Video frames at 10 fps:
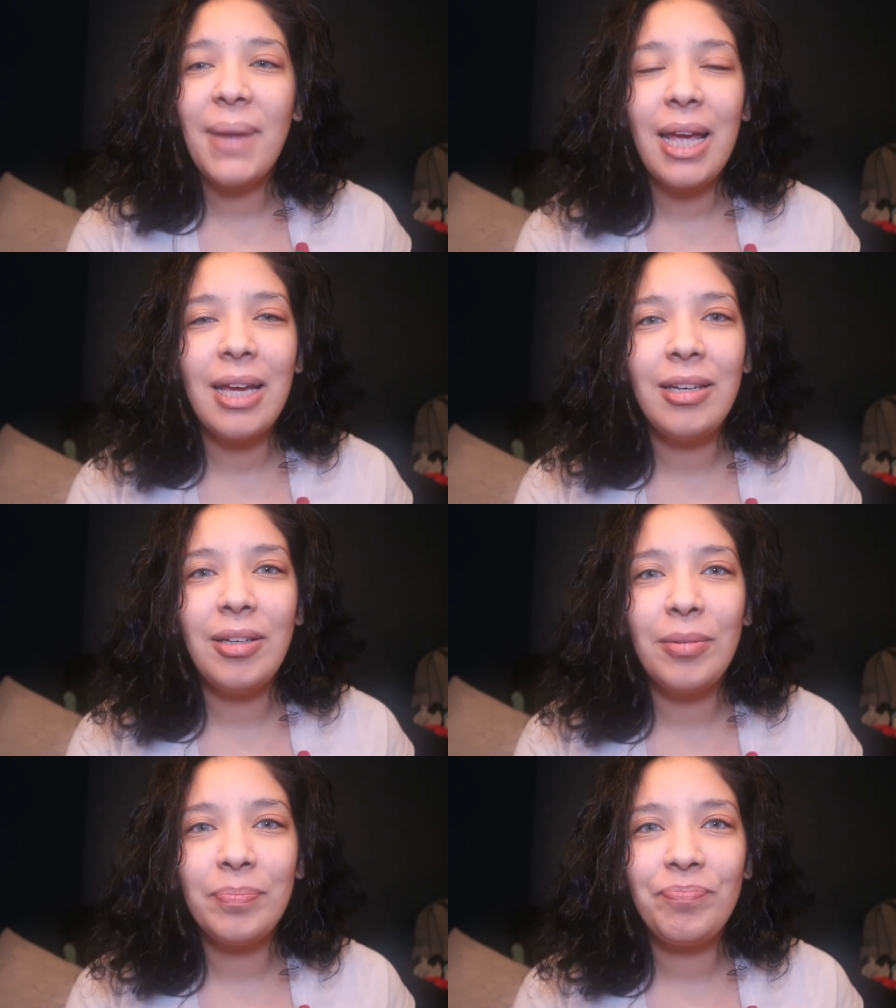
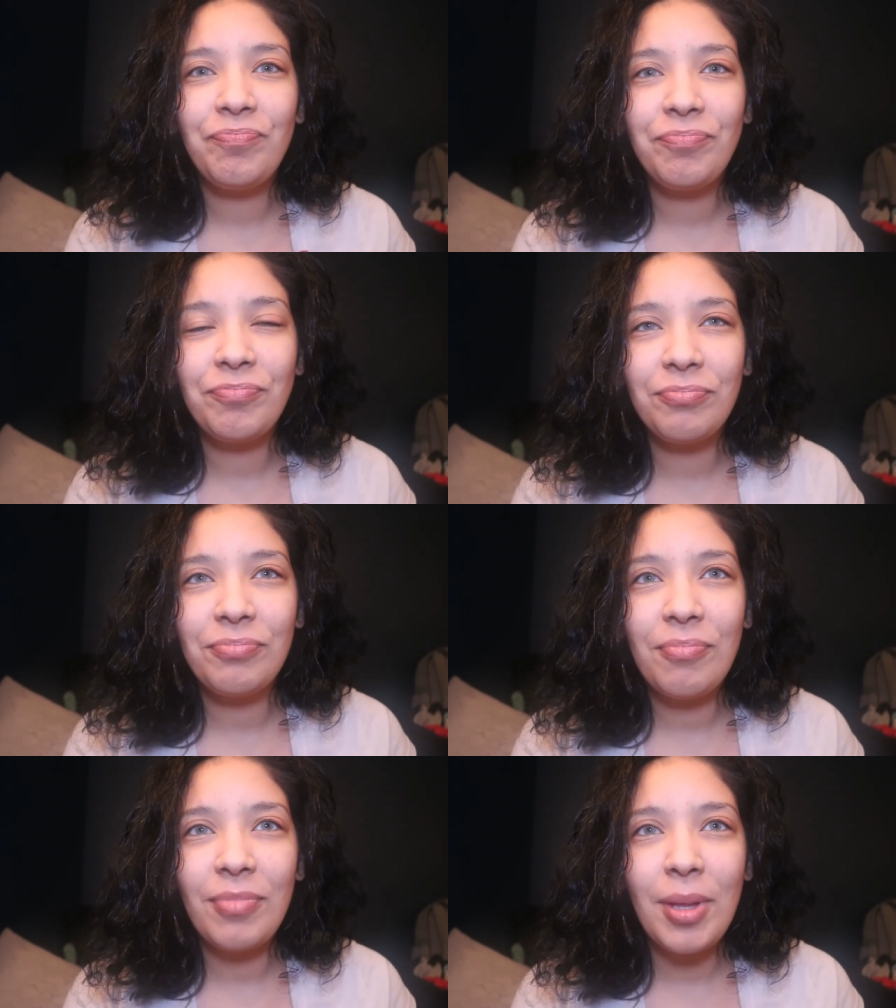and
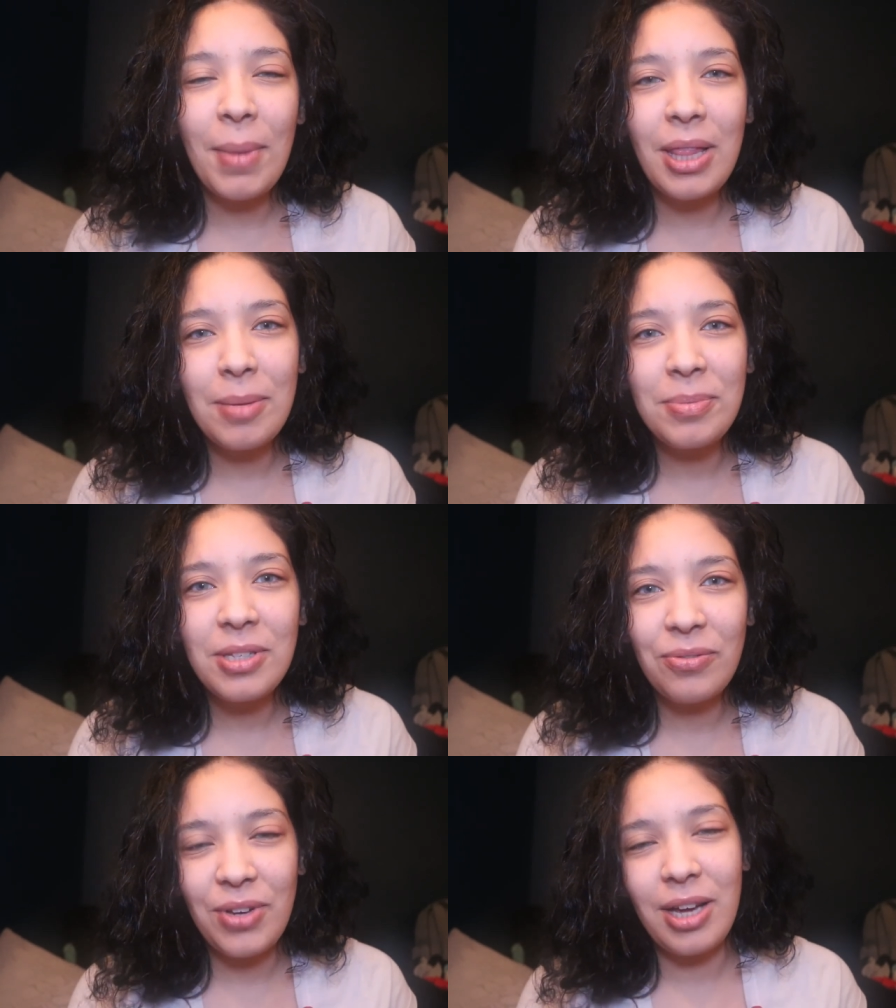my lips
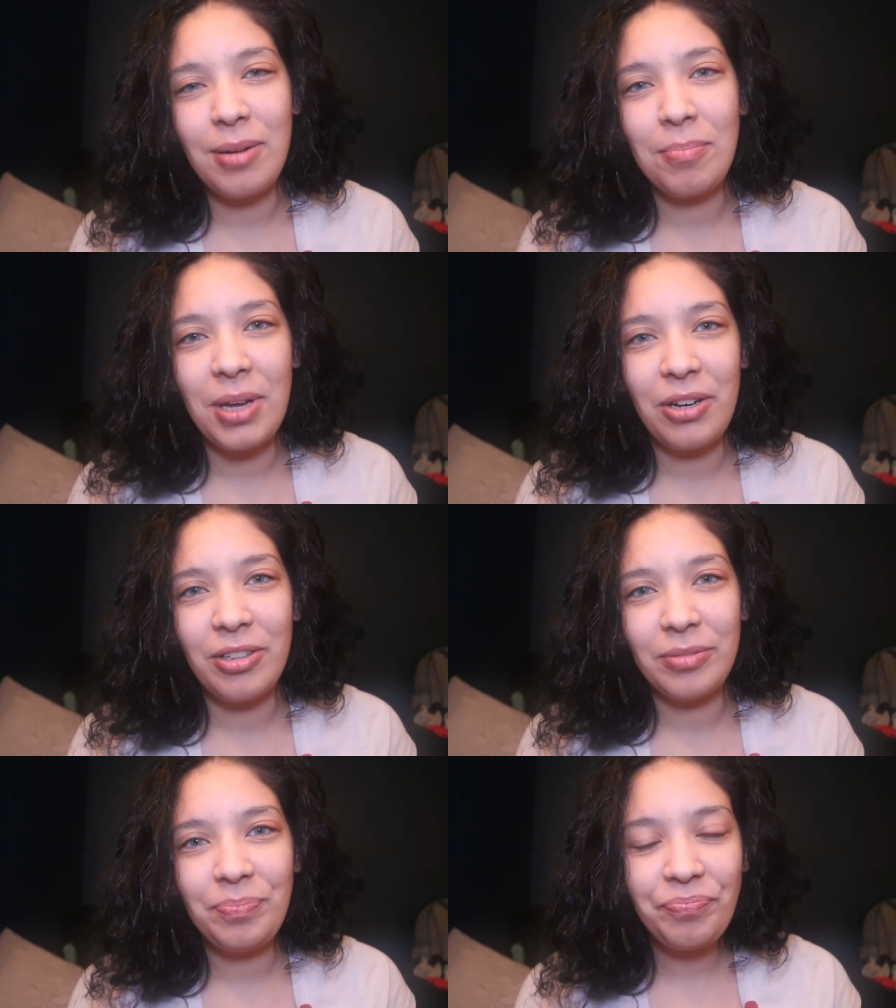have gotten
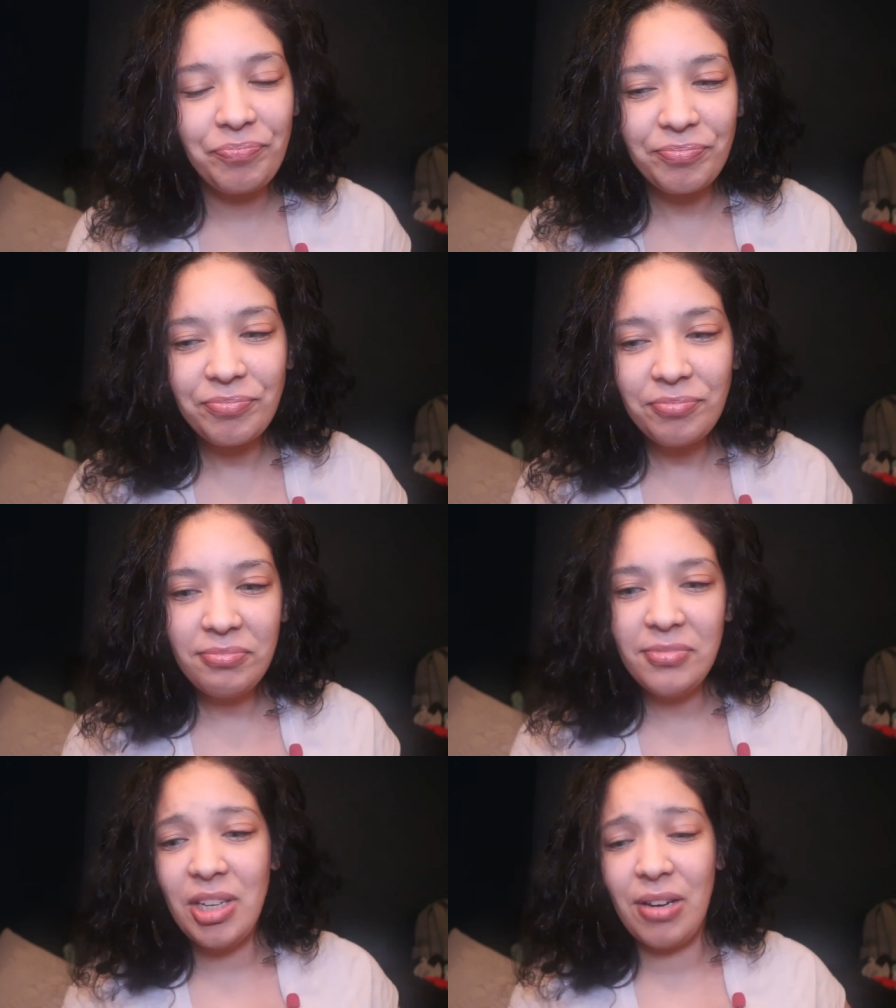better
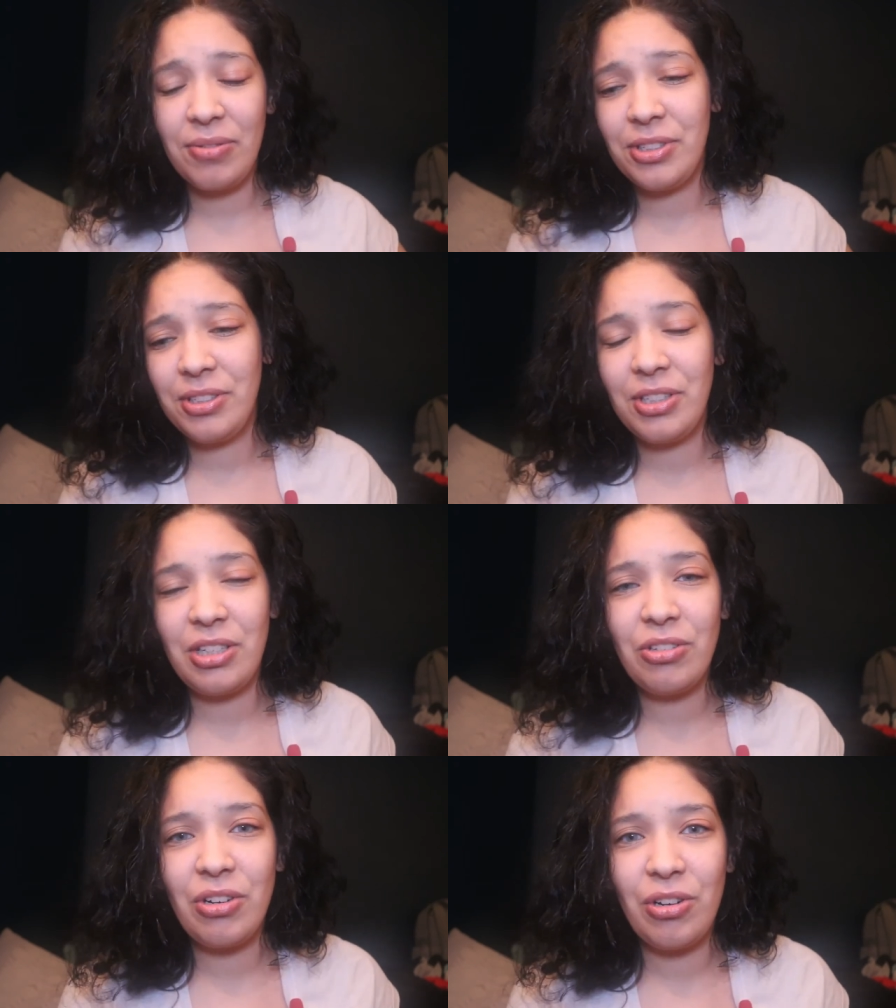ever since
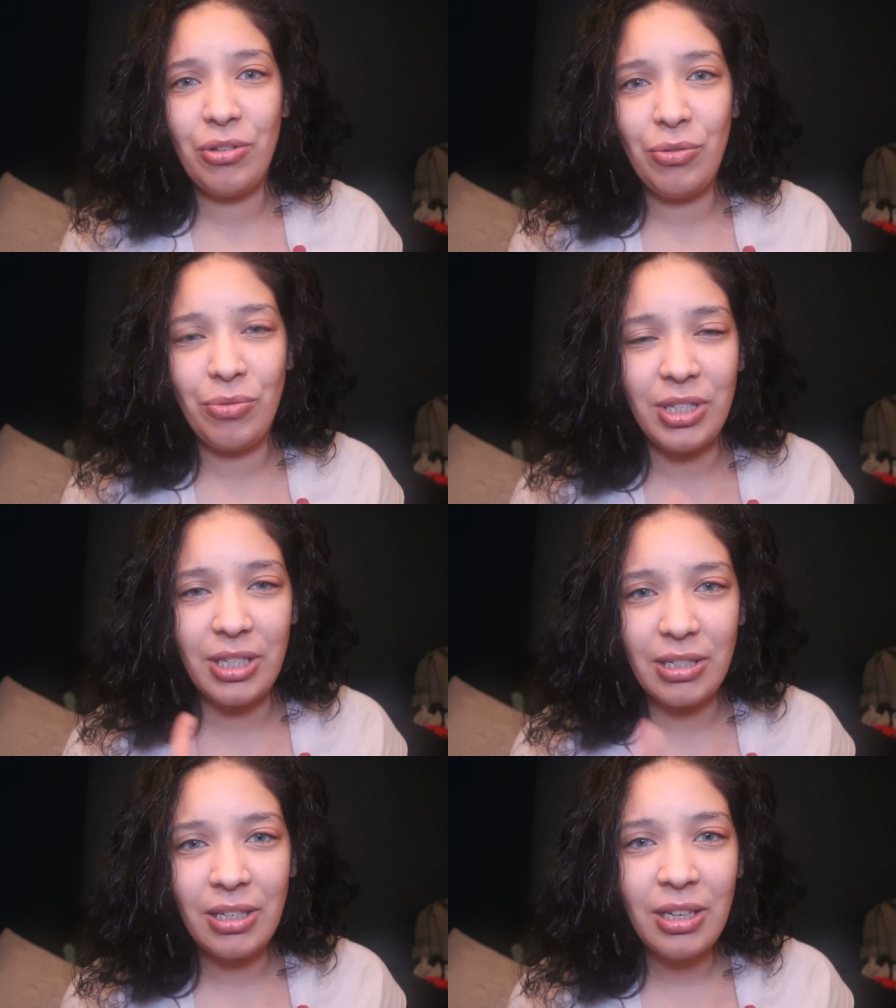I started
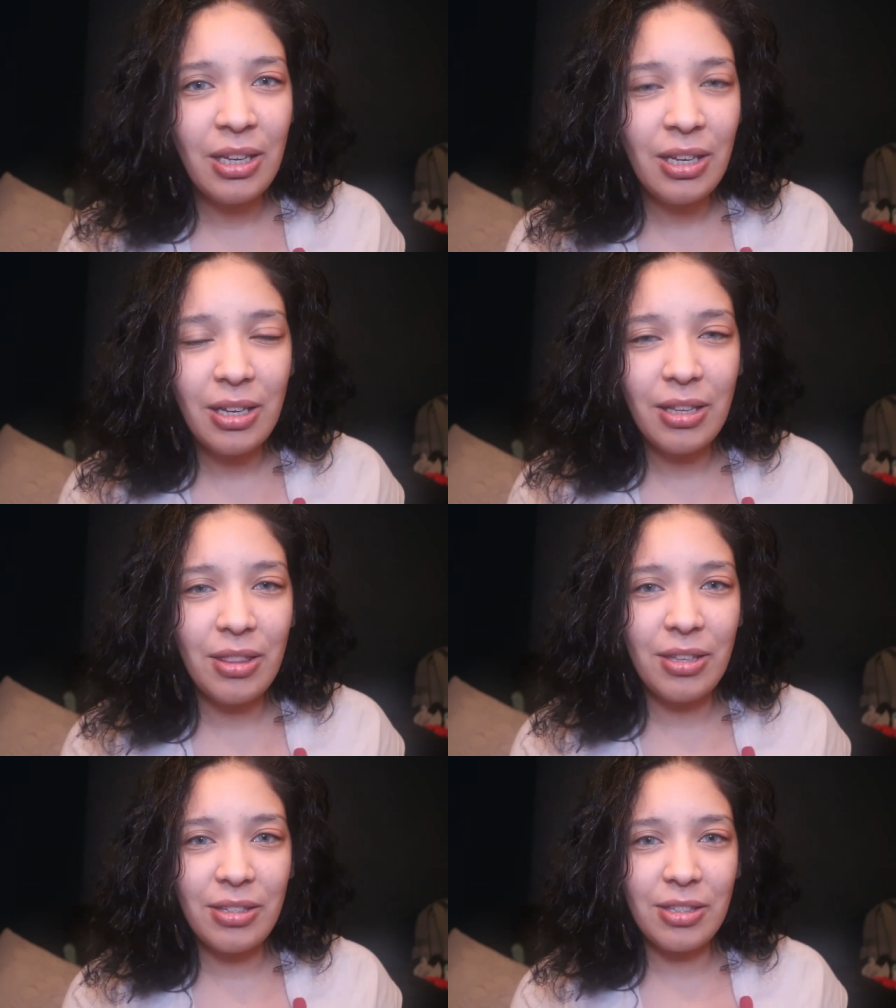using
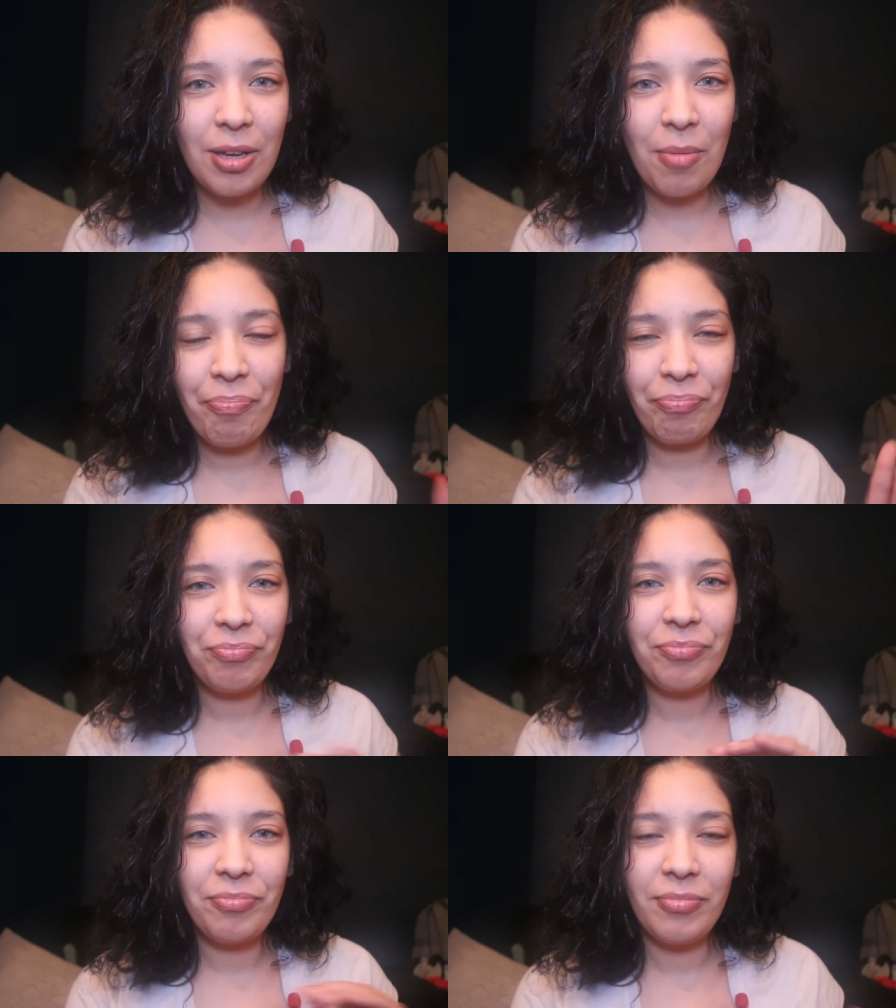this um,
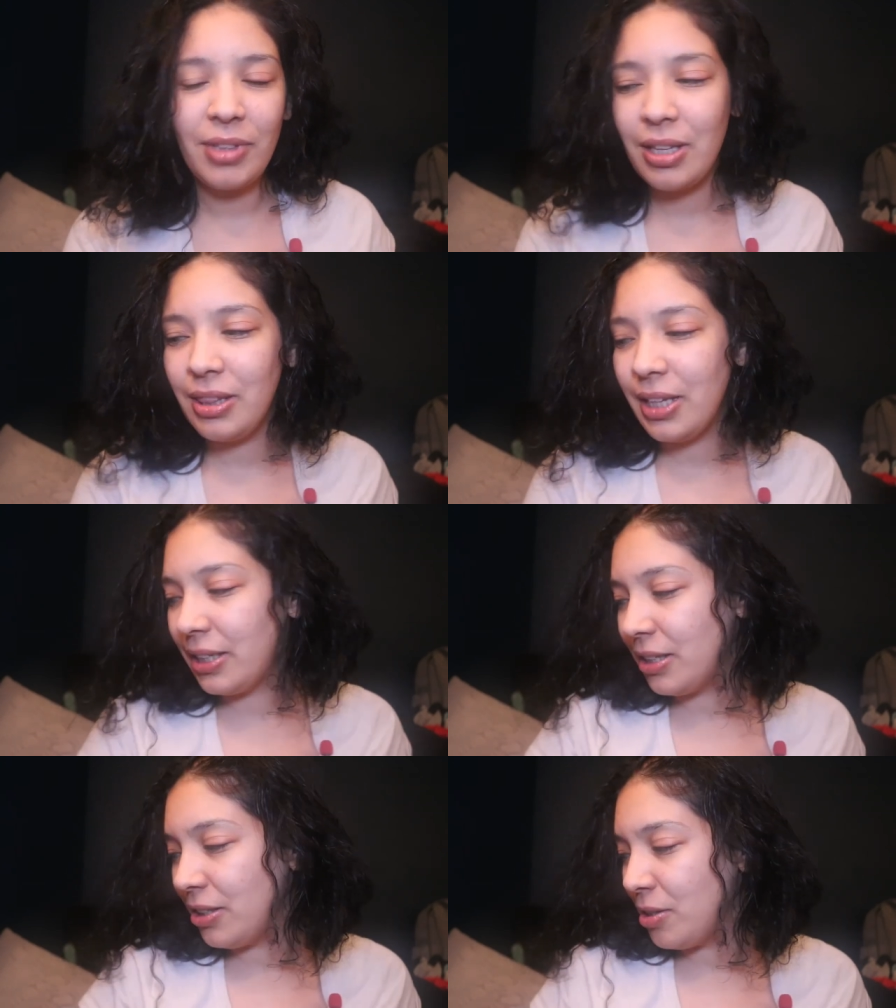
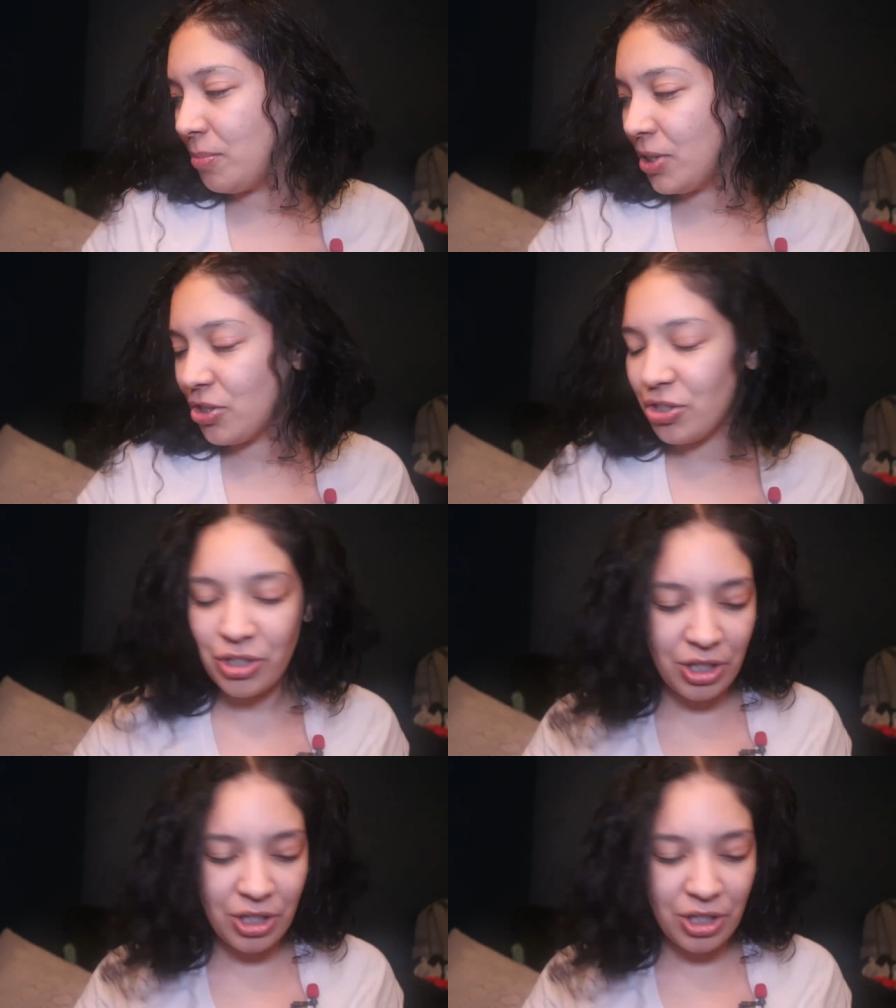lanolin mixture